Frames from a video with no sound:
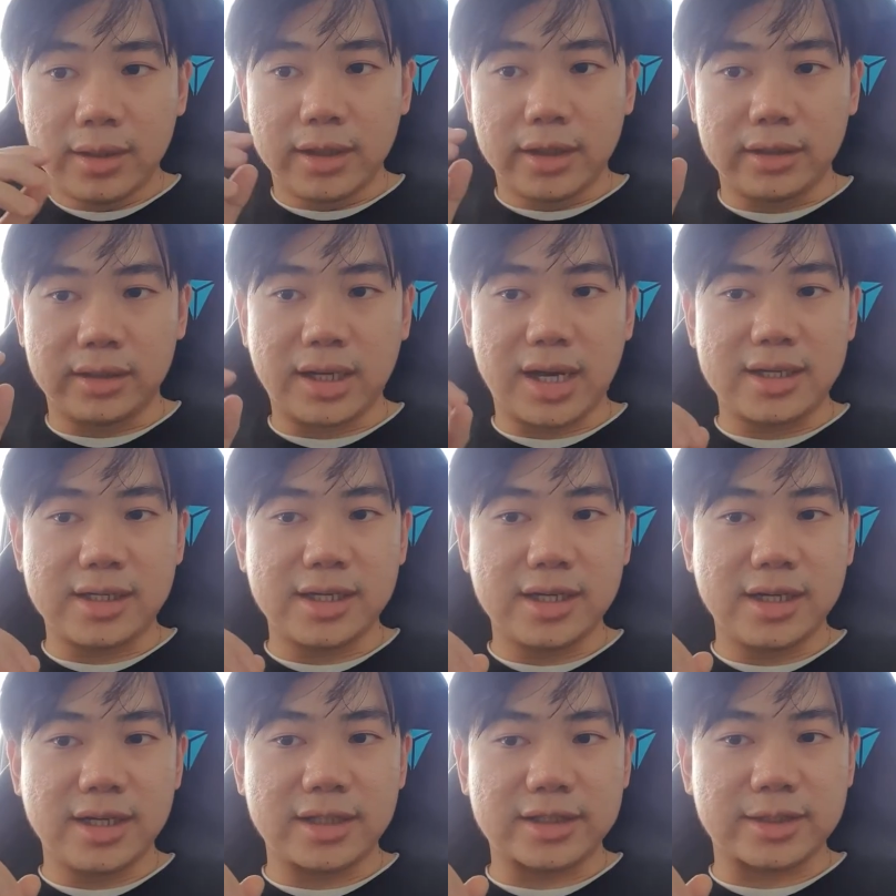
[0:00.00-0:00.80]

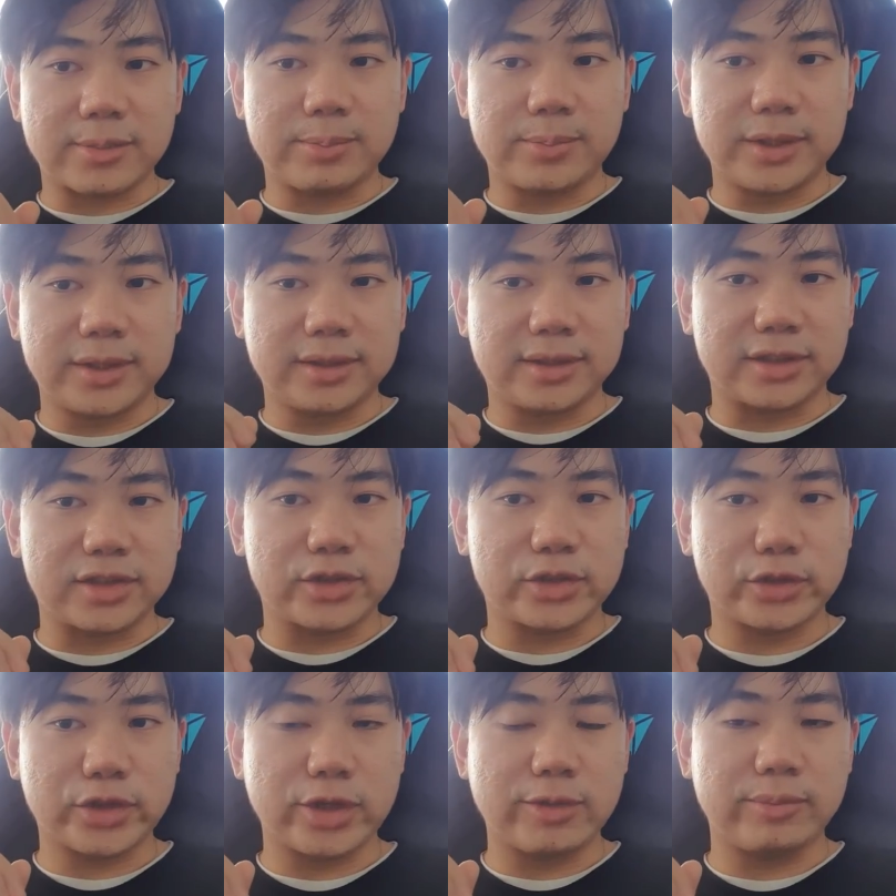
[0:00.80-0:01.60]
Another example, the
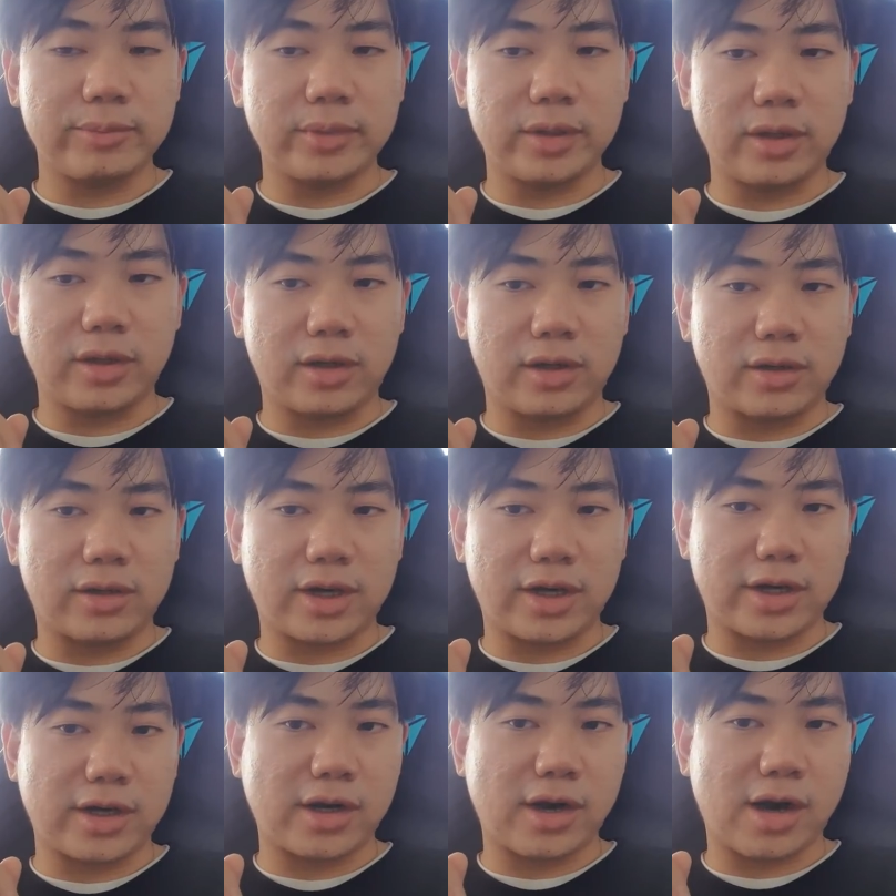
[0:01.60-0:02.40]
ship or
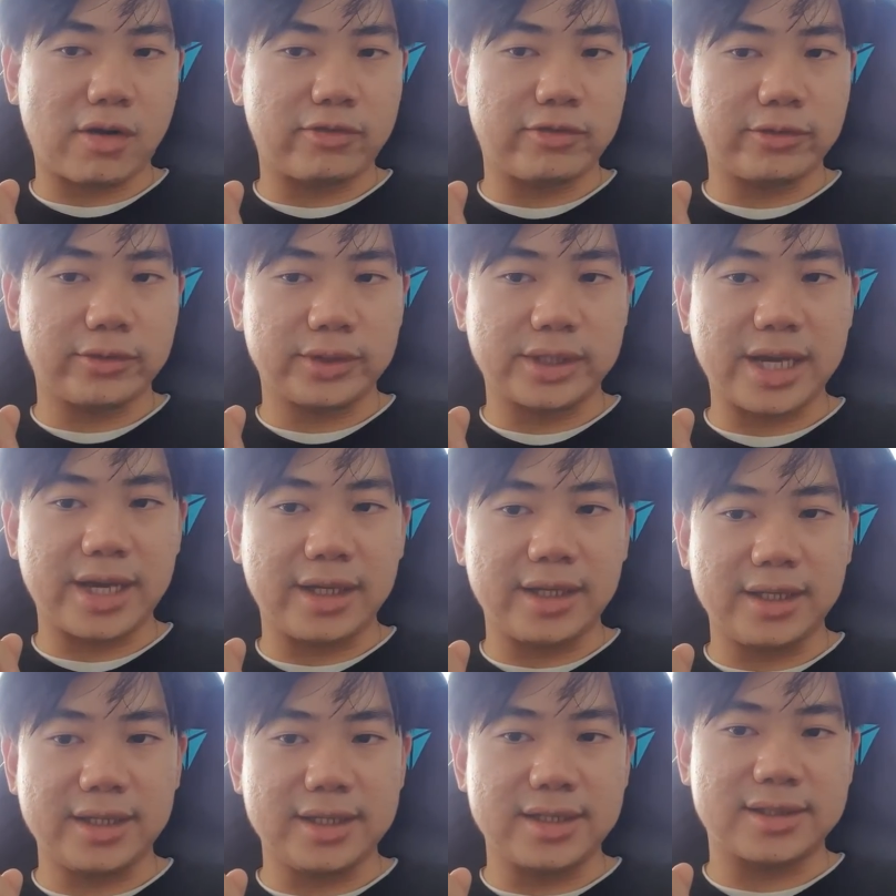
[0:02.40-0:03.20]
aircraft
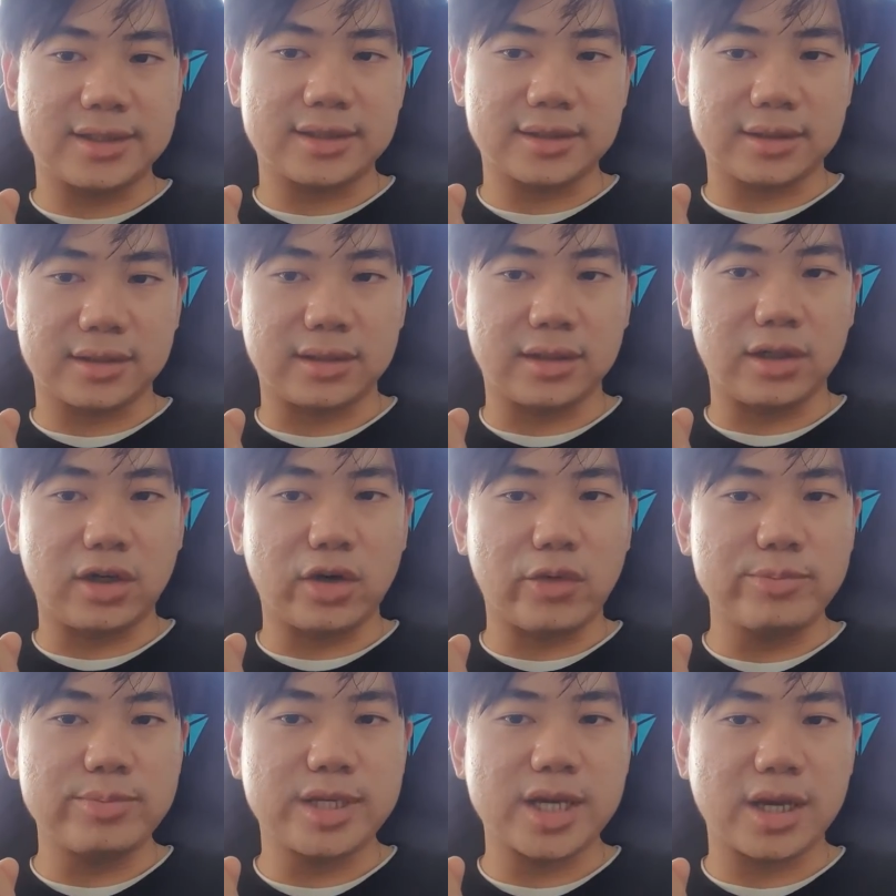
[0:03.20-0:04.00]
that is the
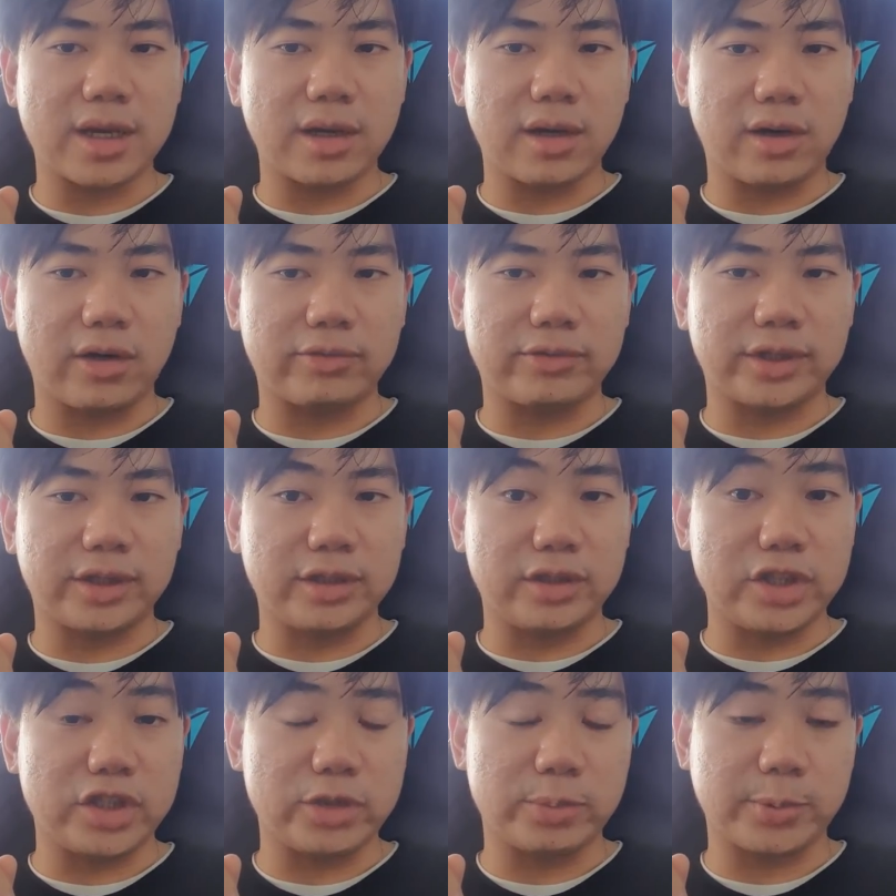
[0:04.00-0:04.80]
object of the
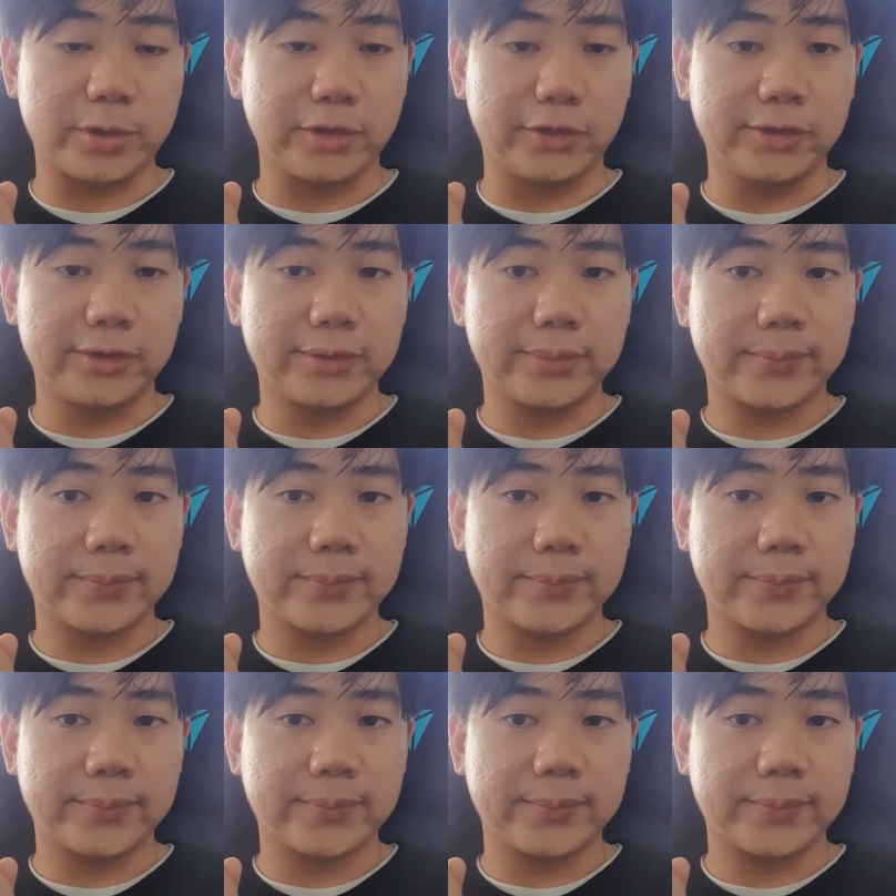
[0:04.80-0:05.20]
dispute.